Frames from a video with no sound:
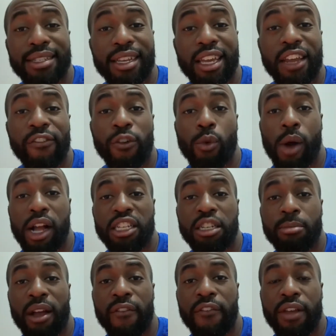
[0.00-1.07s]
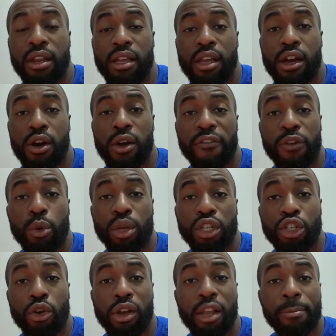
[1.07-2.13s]
again for watching my video. If you
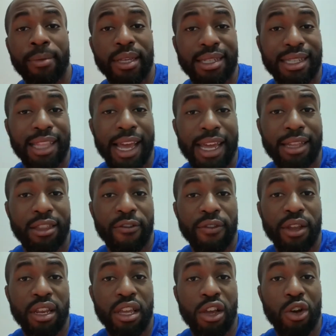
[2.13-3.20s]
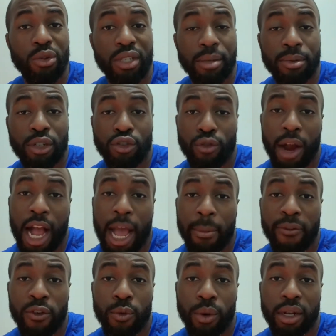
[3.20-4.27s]
enjoyed it, please like the video, subscribe.
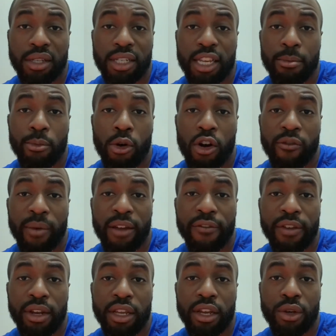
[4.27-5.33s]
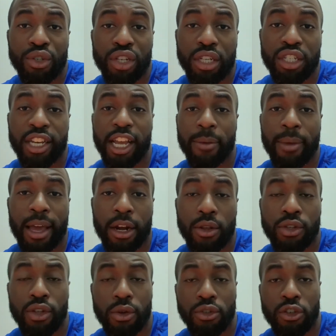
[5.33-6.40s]
If you want to see more of my videos, you can check me out on
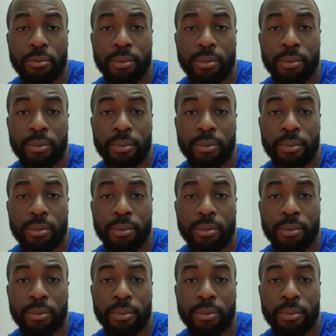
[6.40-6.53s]
social